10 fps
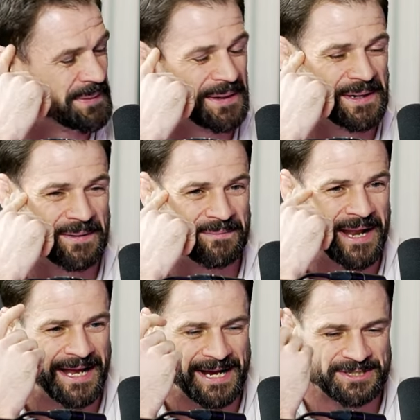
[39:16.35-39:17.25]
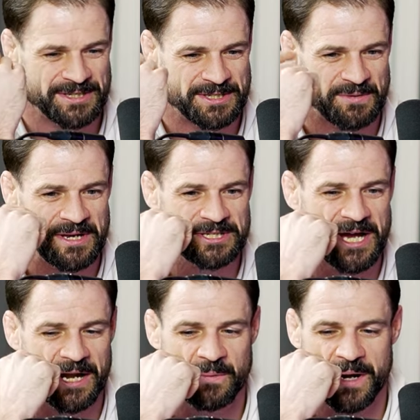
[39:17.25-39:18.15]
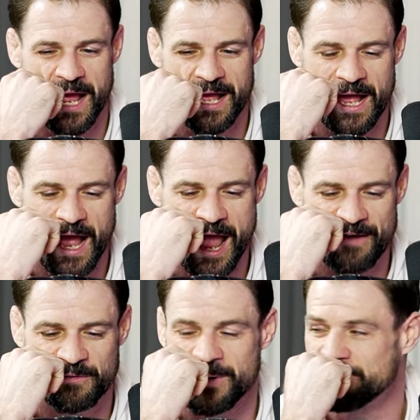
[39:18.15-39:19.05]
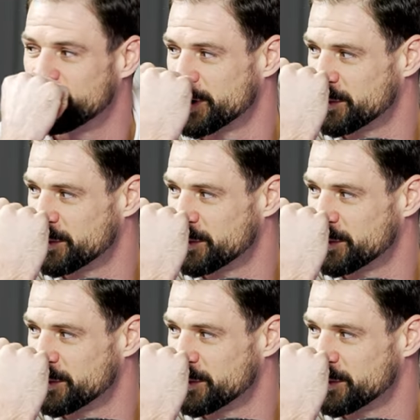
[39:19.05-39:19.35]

Um, and I actually screenshotted one. I, I I have it on my phone.